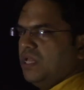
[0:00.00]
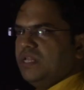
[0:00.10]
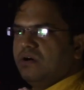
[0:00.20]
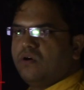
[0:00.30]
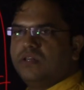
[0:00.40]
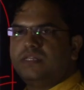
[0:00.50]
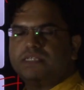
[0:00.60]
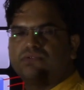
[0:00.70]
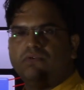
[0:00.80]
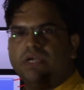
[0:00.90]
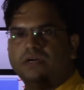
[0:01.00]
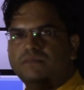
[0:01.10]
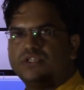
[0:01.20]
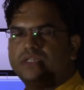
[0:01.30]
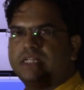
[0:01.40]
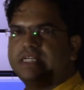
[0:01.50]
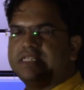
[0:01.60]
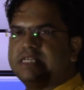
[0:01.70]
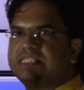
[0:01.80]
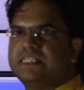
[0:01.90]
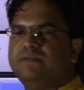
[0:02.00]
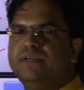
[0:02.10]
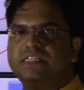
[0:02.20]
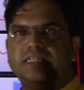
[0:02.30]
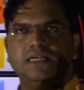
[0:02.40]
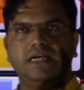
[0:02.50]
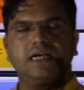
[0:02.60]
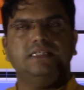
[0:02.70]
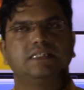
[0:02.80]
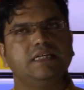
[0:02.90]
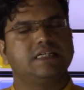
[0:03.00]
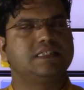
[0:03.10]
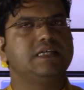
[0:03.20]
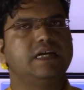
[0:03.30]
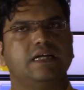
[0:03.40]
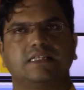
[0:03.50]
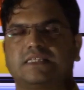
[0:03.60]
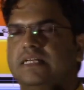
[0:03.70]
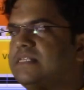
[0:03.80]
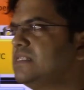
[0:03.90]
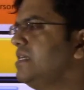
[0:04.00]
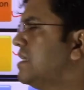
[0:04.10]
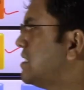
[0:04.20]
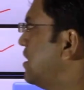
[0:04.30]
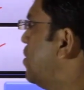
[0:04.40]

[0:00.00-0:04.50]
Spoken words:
all these three commissions, that is NCBC, NC-SC, and NC-ST.